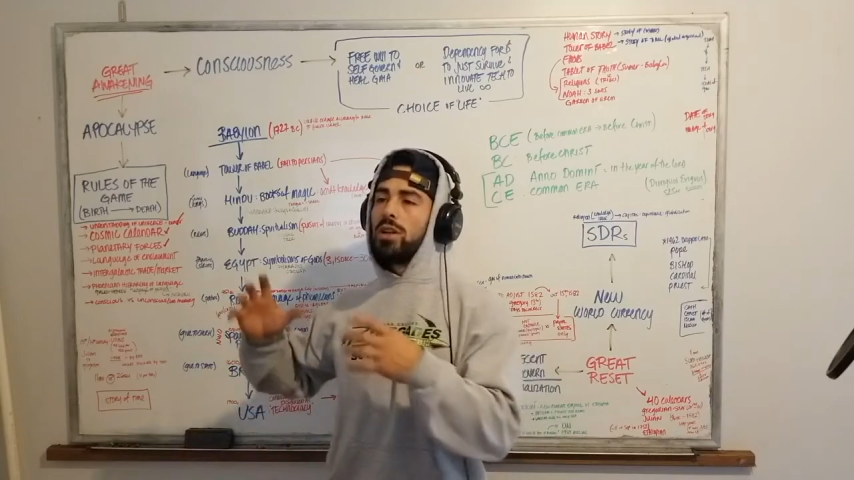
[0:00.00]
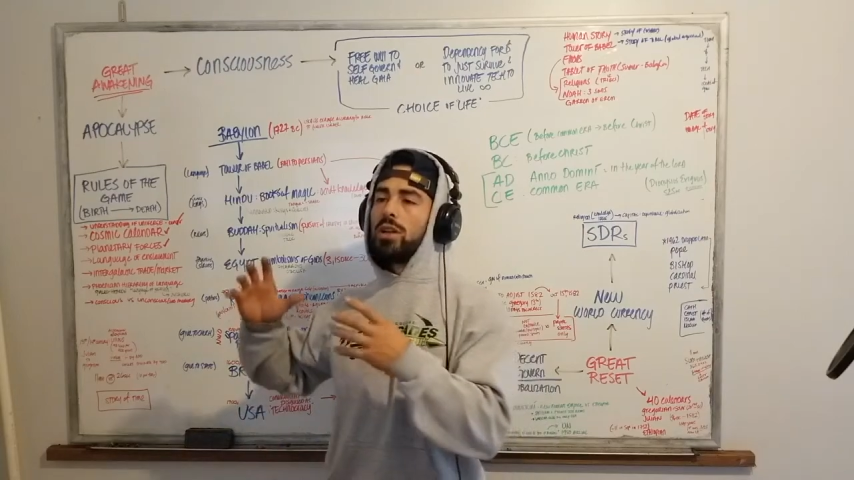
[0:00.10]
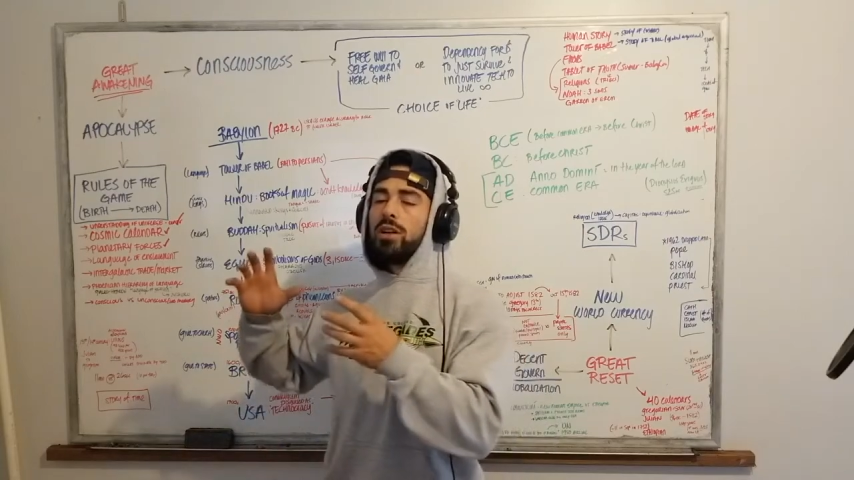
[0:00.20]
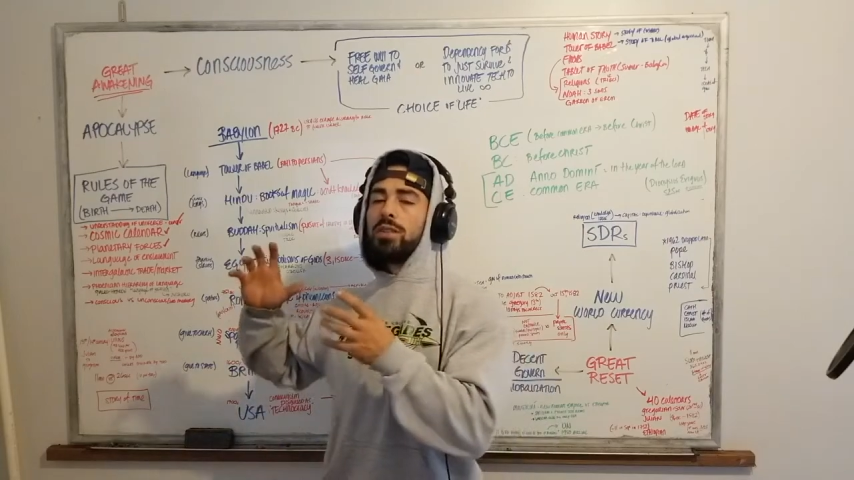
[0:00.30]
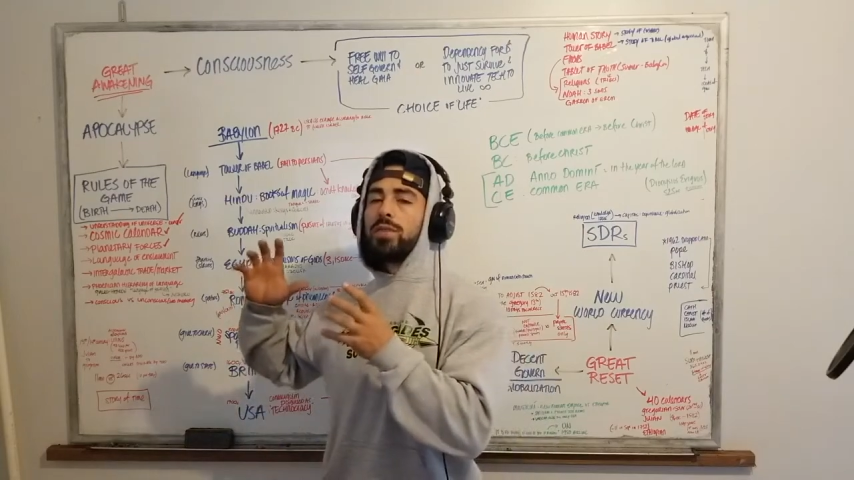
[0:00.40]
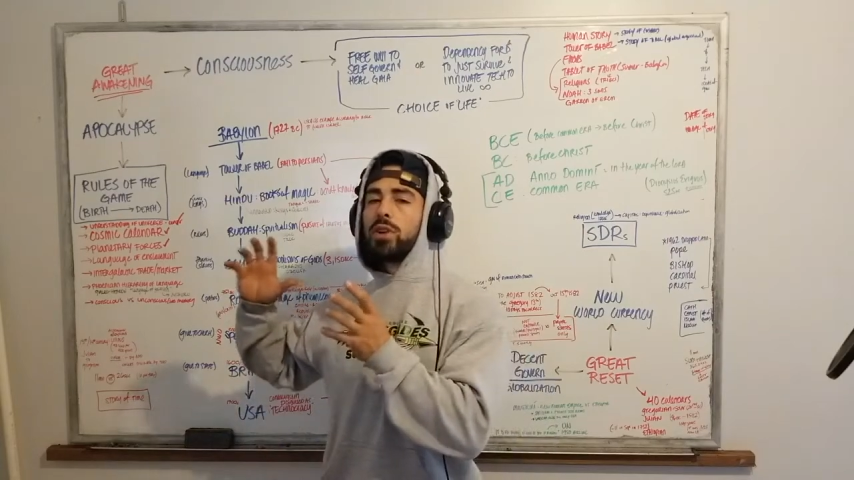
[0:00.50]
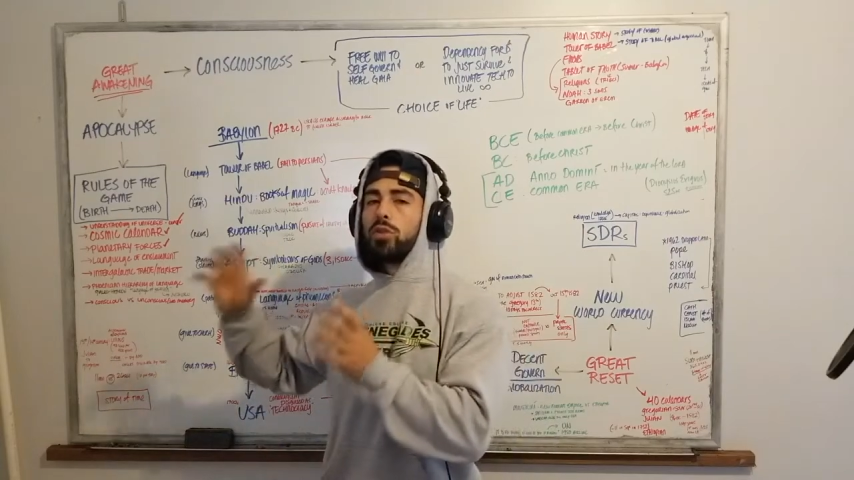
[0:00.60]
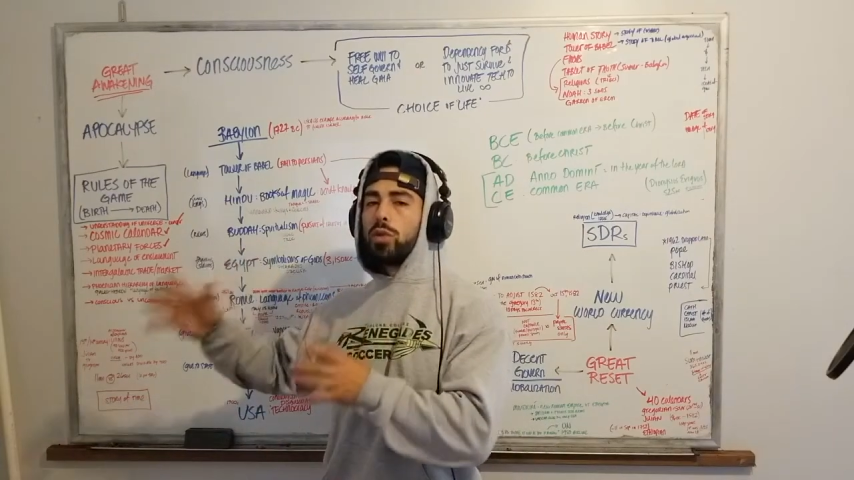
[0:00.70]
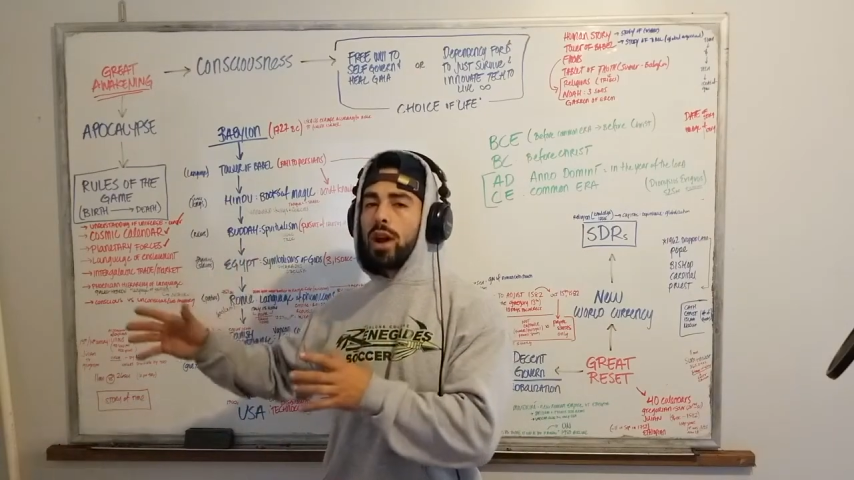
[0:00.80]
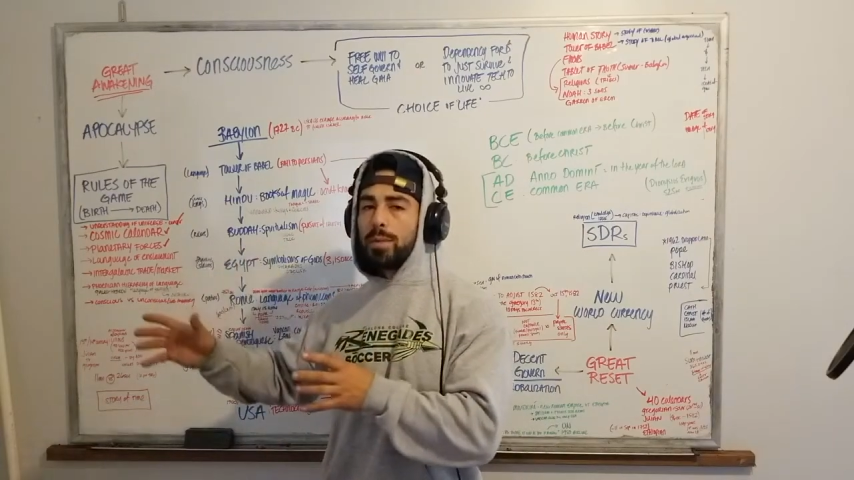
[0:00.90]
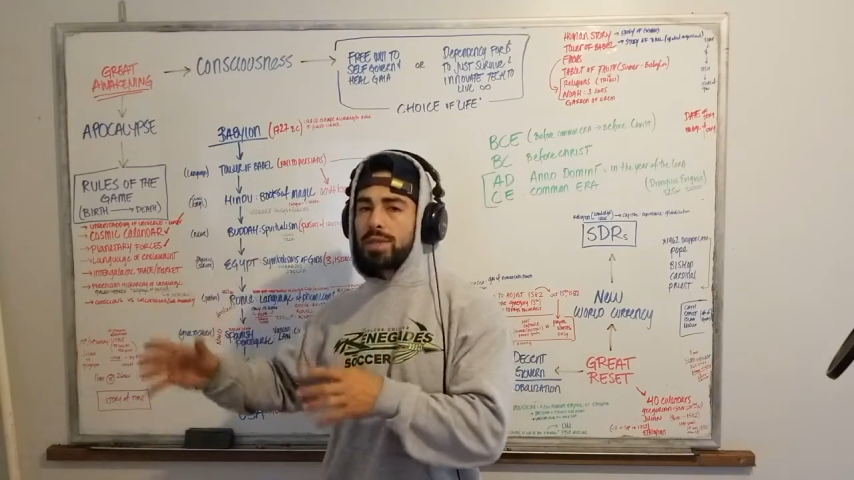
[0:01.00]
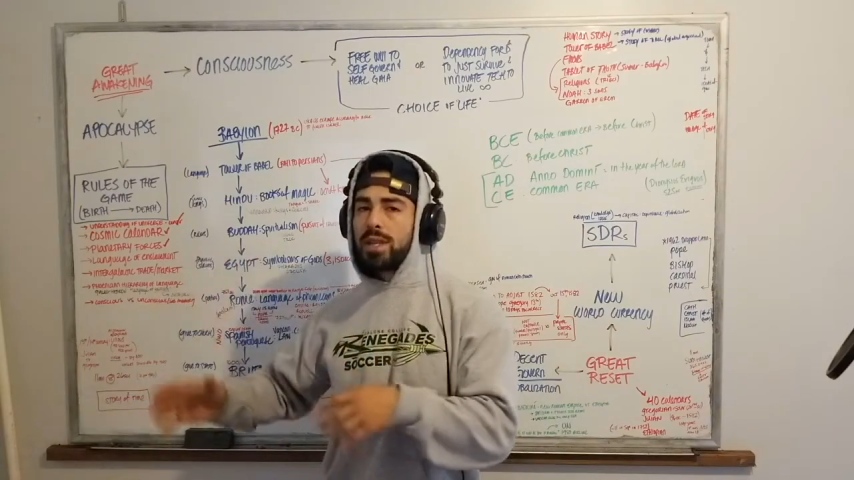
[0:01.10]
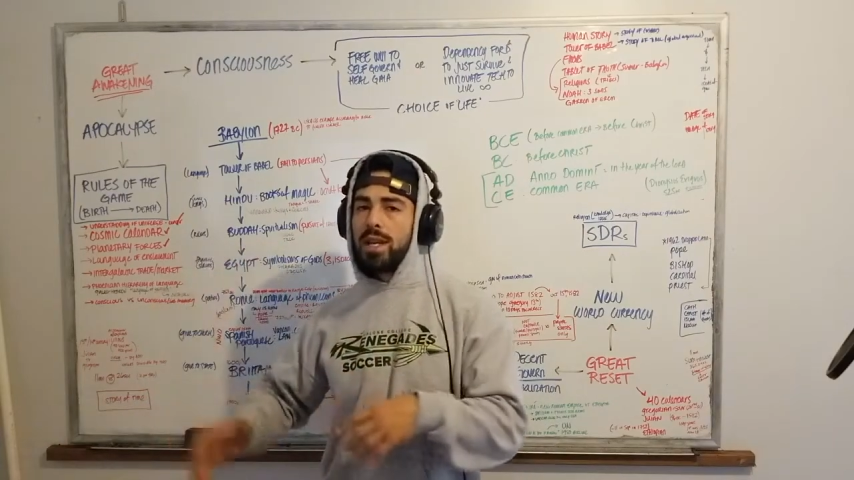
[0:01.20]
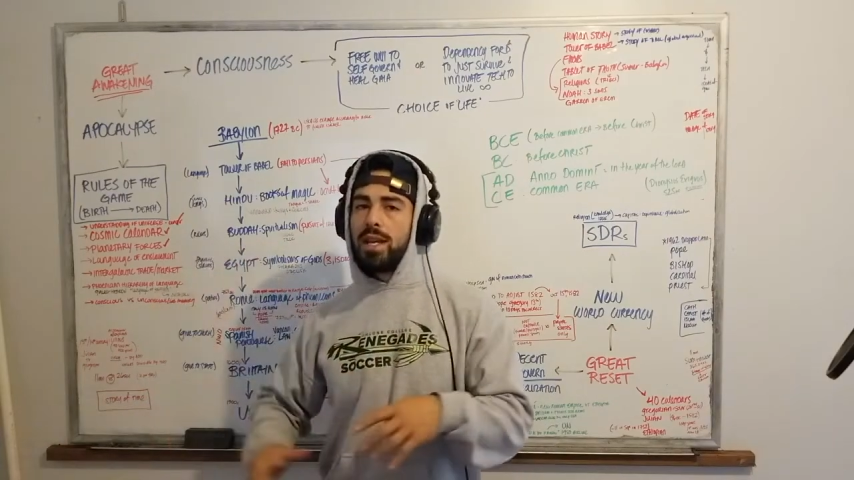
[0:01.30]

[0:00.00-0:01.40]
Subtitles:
of crops.